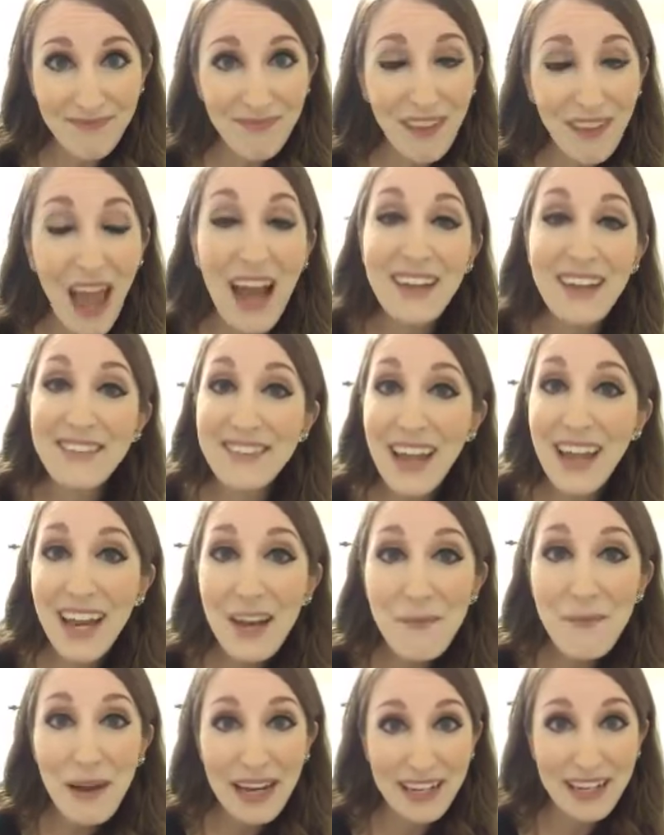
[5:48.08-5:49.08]
I said
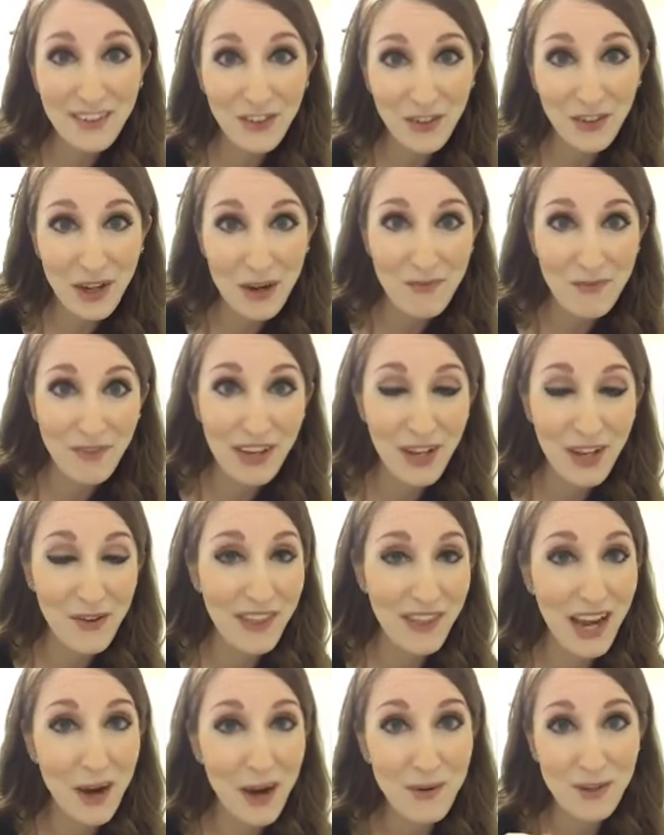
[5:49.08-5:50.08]
in my Instagram video
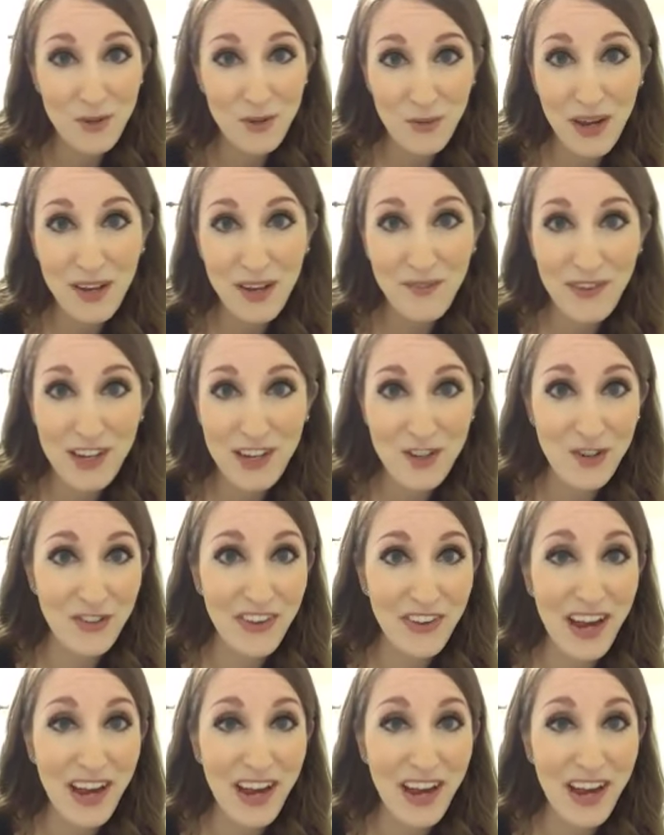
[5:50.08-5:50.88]
that I would trade features,